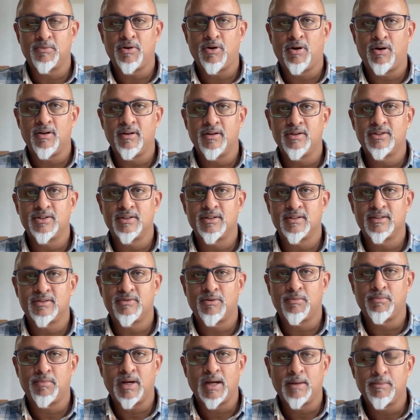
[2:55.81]
colleges,
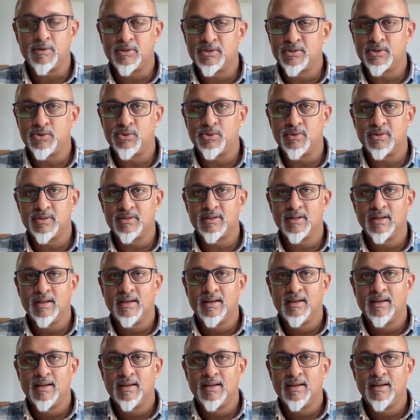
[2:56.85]
from Bible schools.